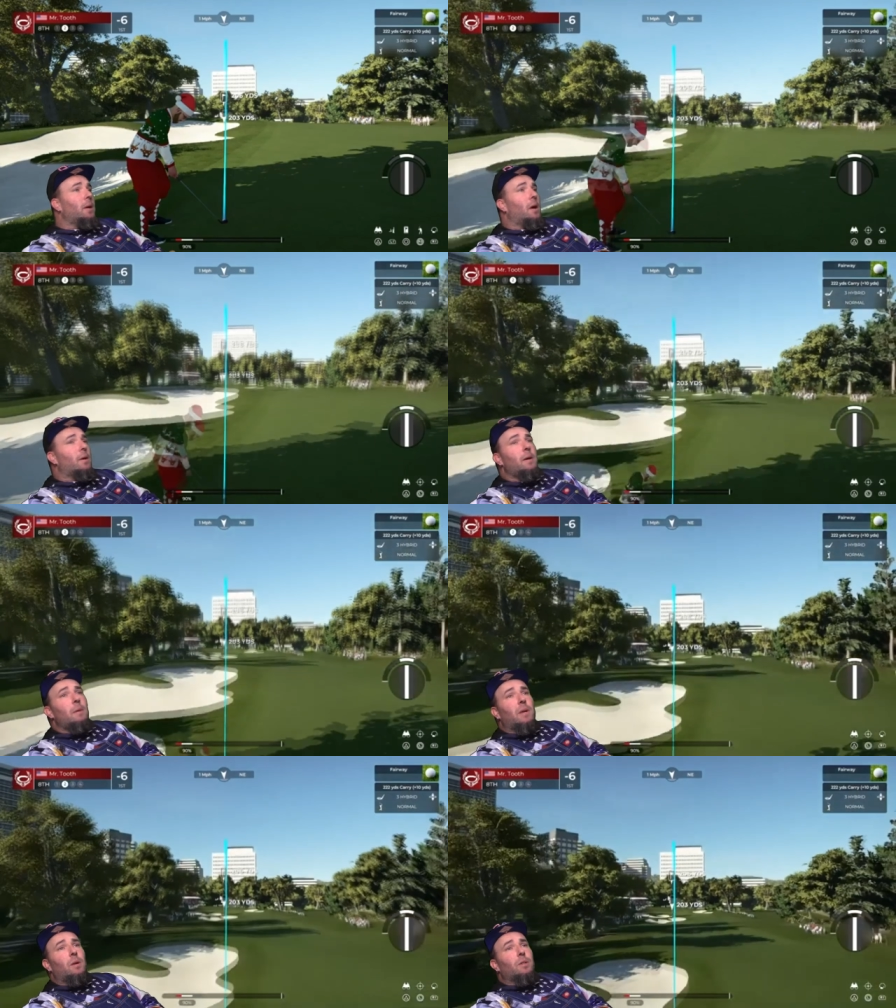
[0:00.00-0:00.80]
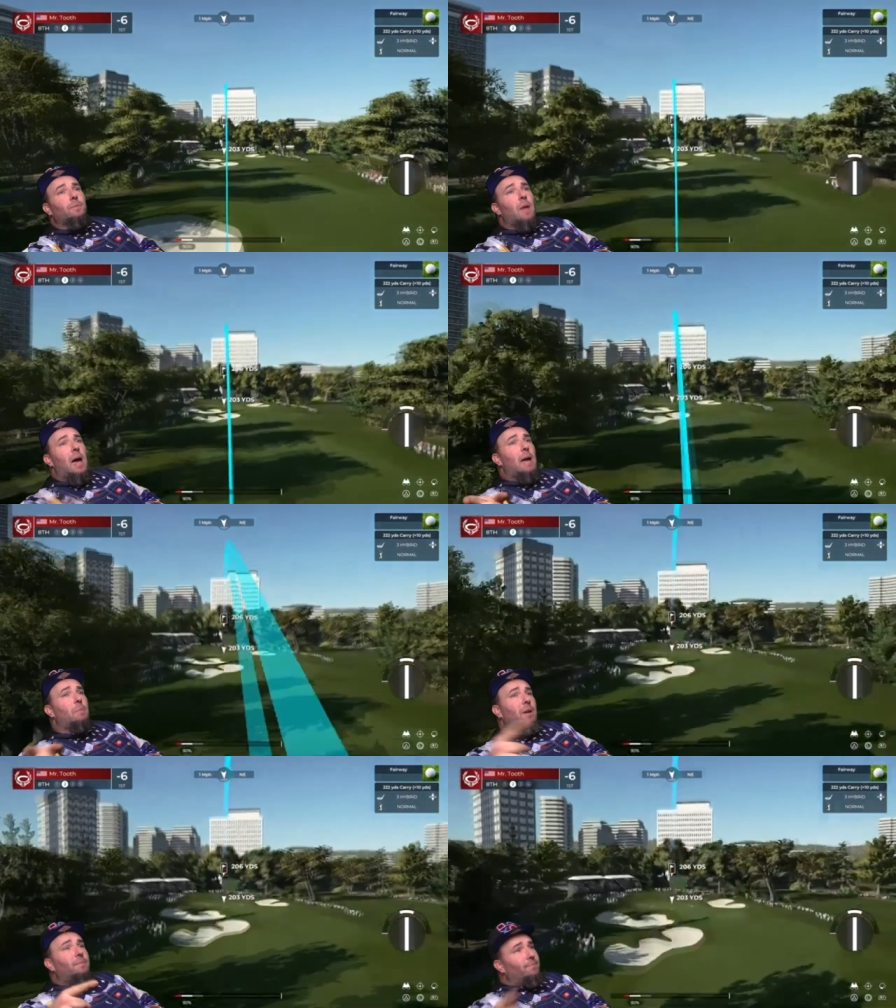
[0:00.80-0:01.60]
Okay. Anyways,
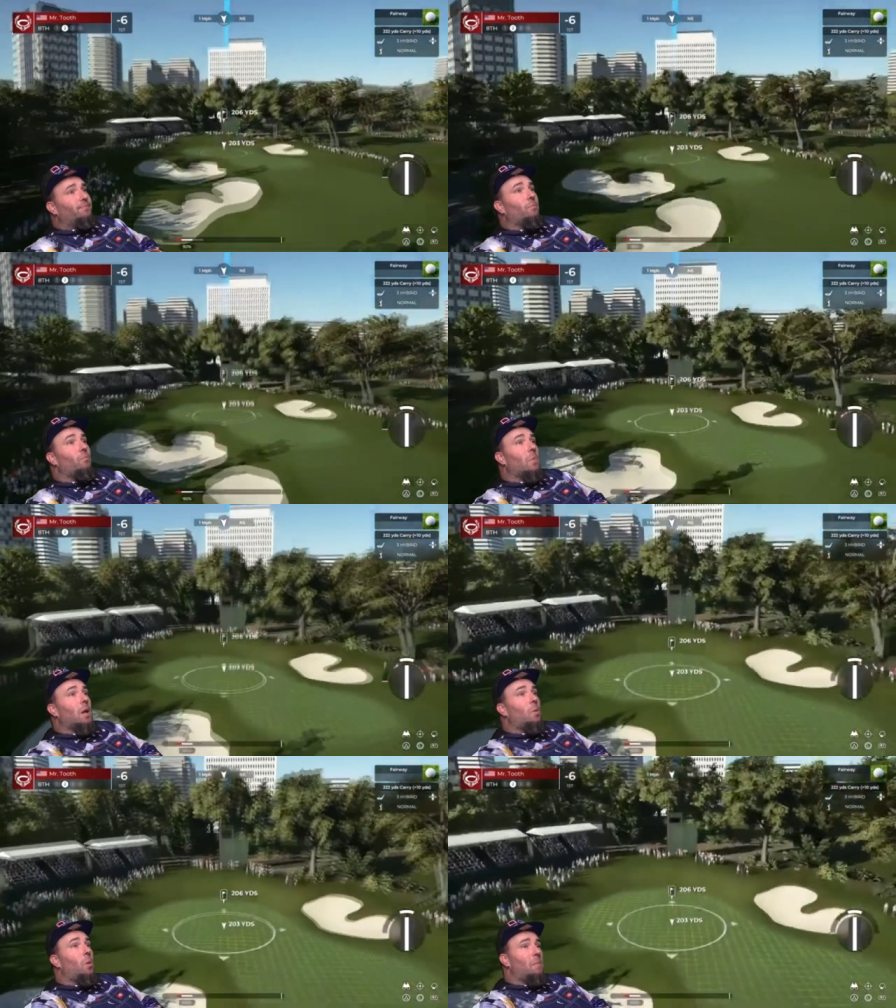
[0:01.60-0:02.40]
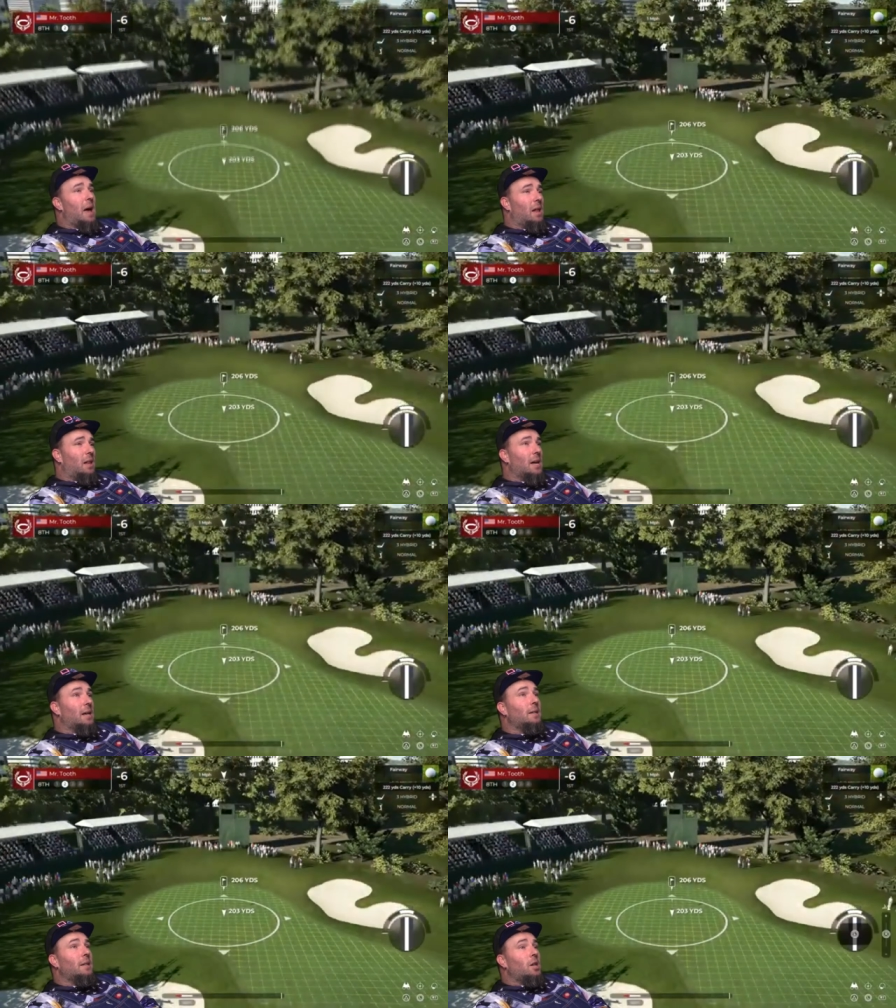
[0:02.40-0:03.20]
hybrid, one mile
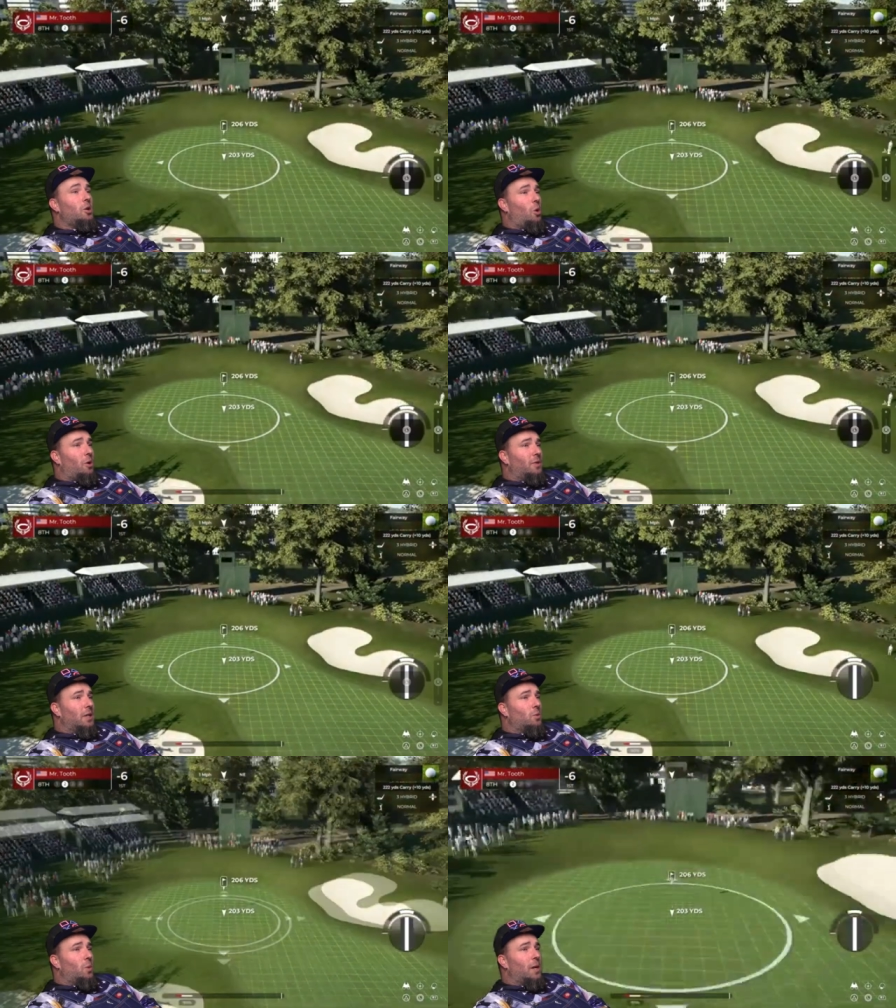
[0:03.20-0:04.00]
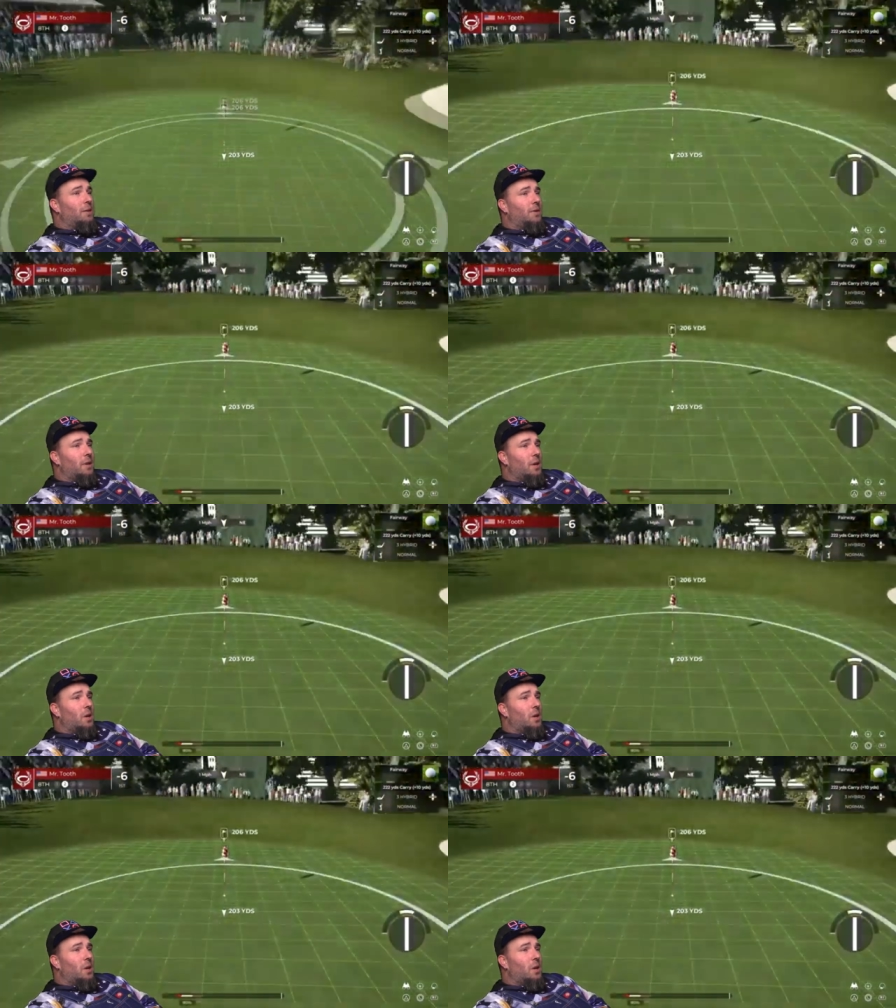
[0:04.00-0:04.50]
uh, northeast winds.